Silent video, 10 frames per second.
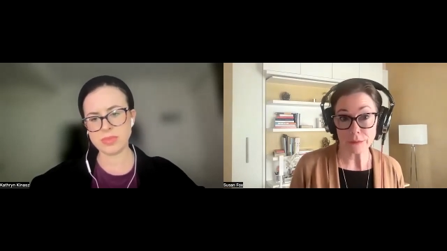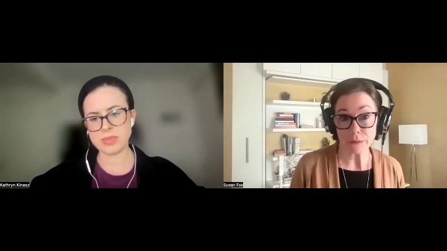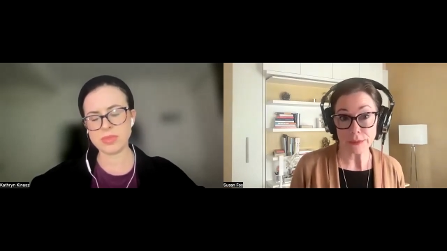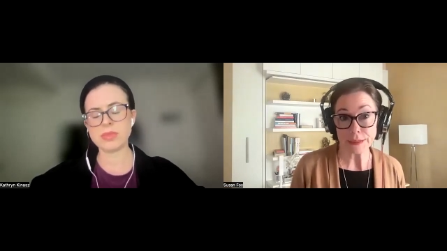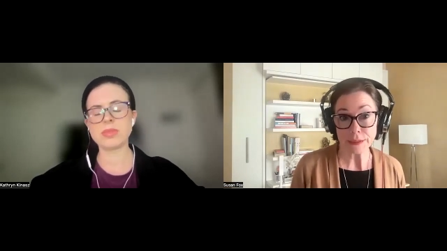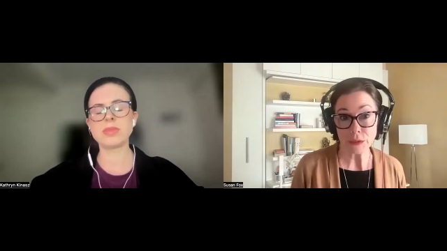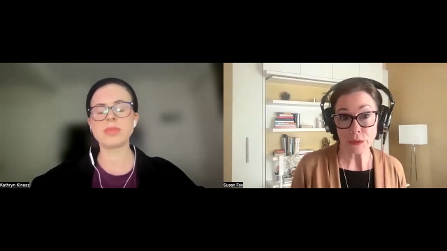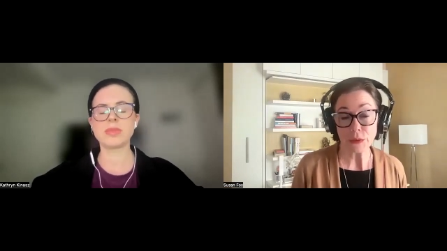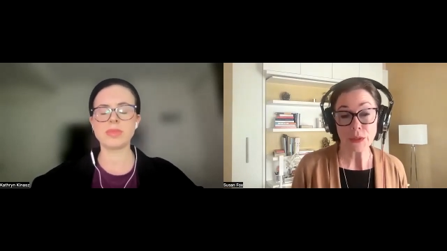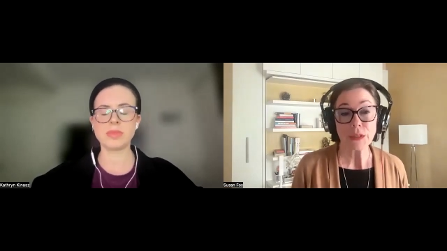Speaker 1: And
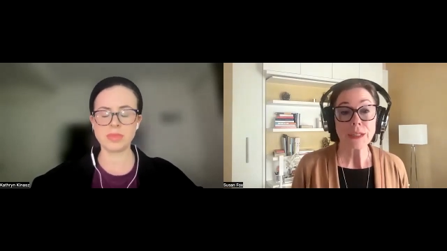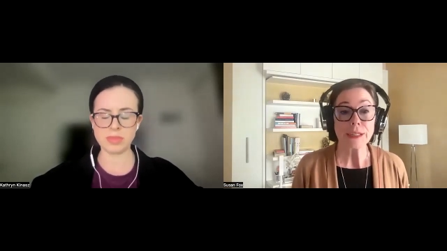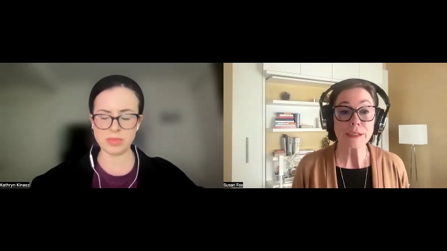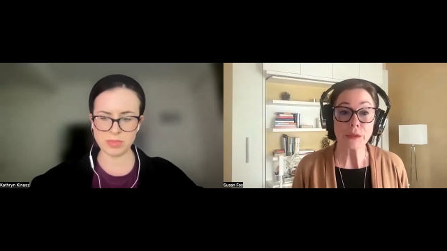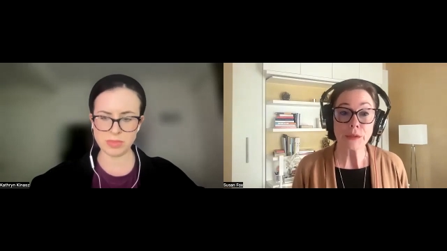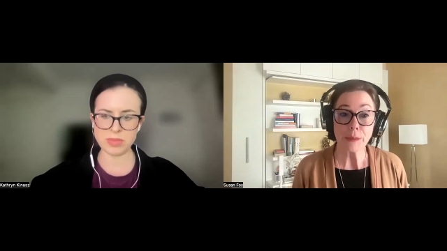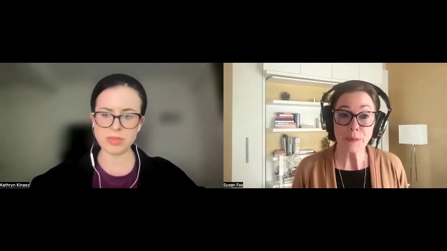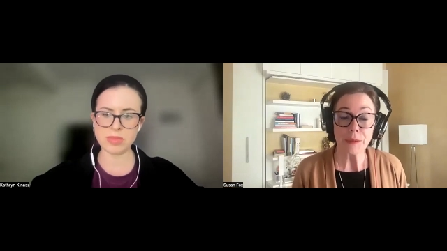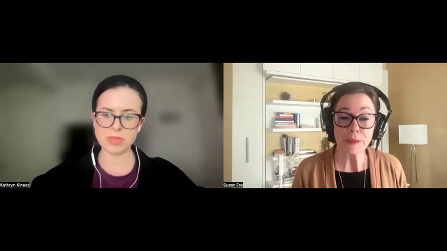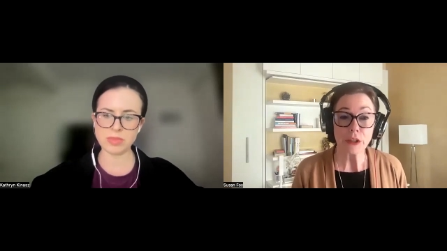so is there
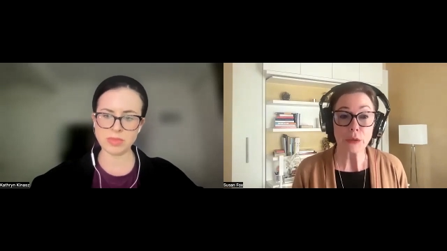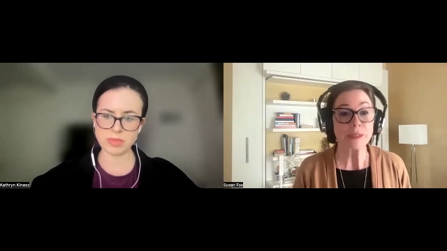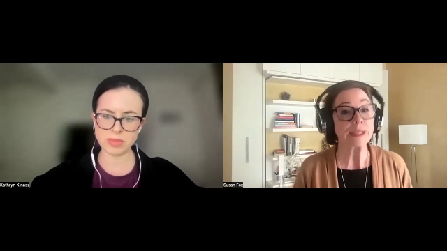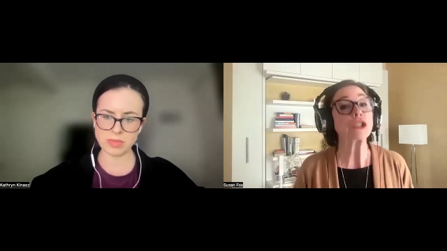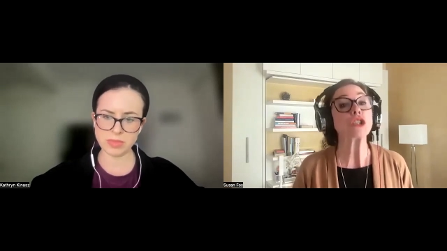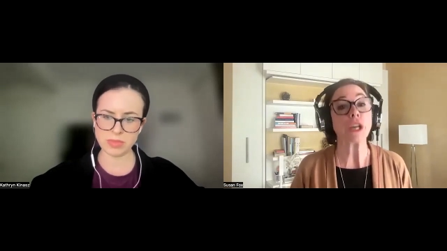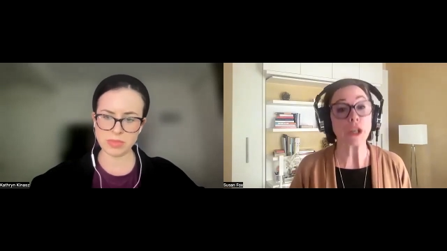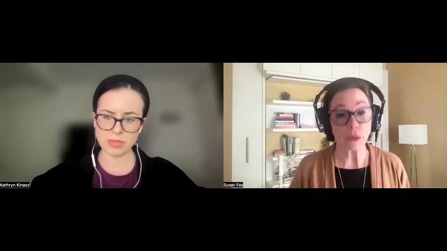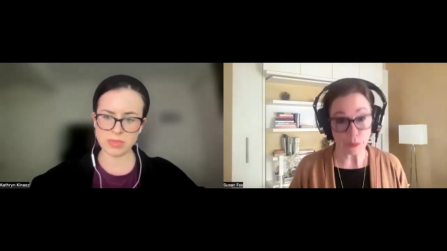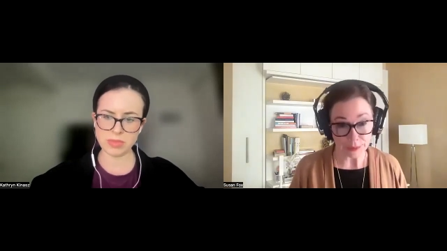something that you would say,
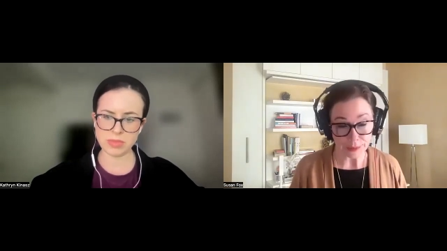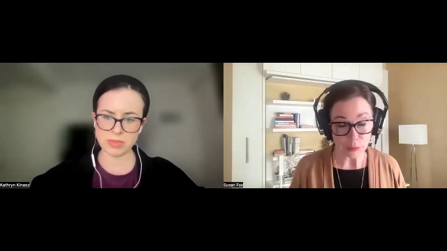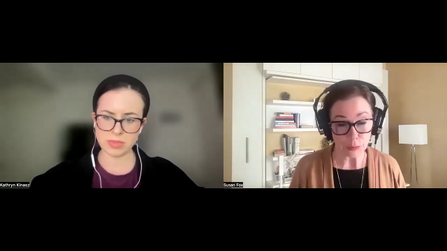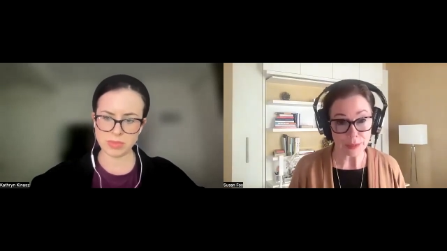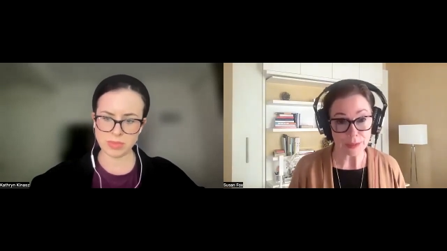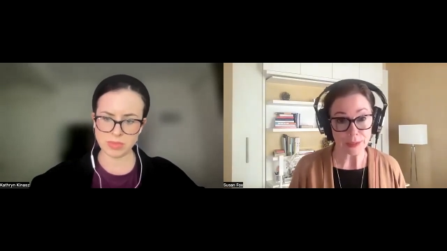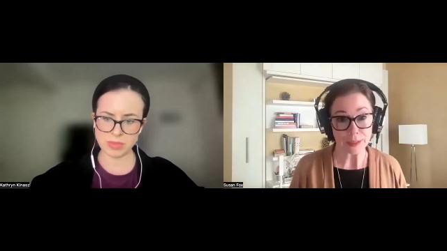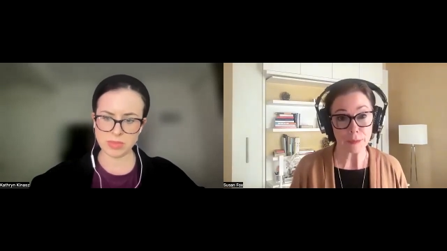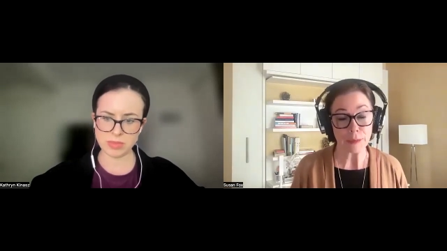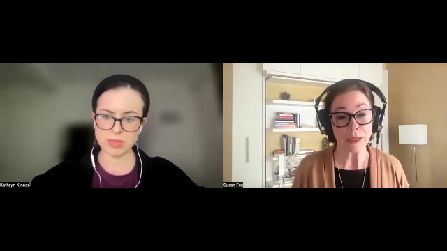generally
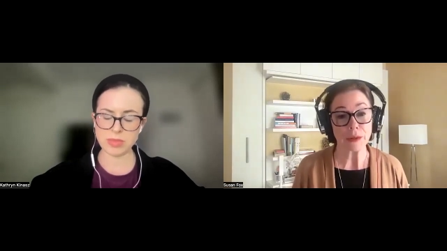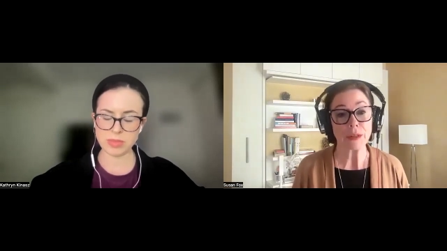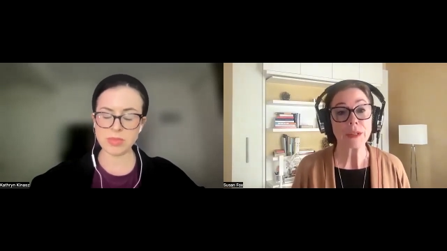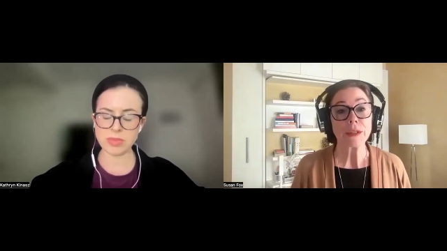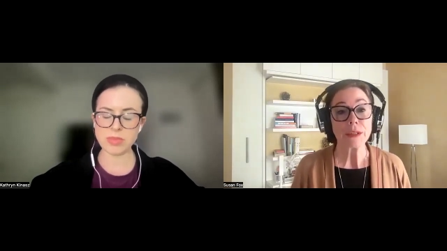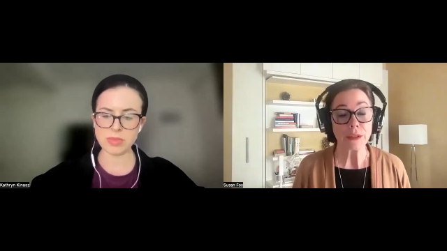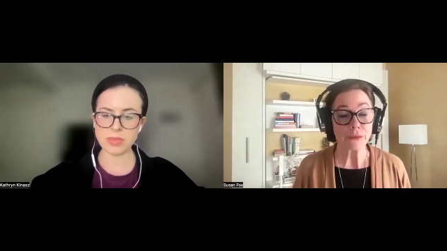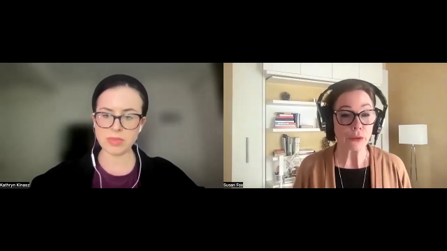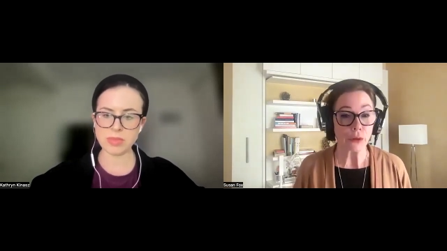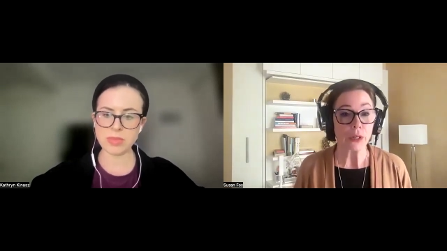speaking, about
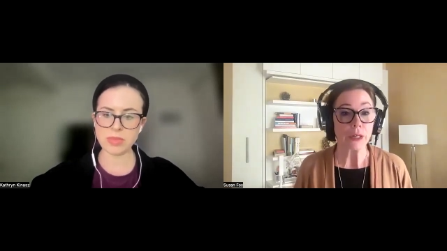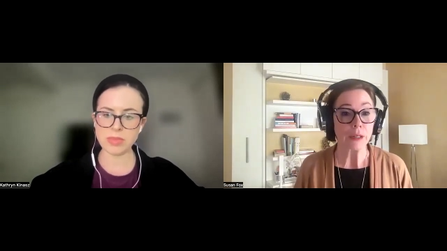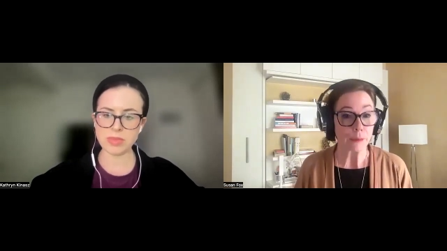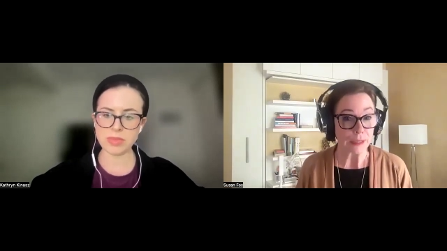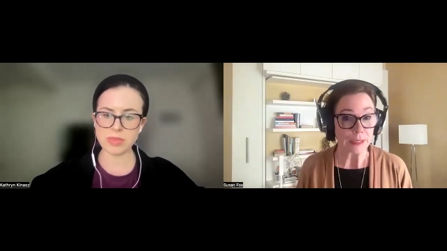if you're on a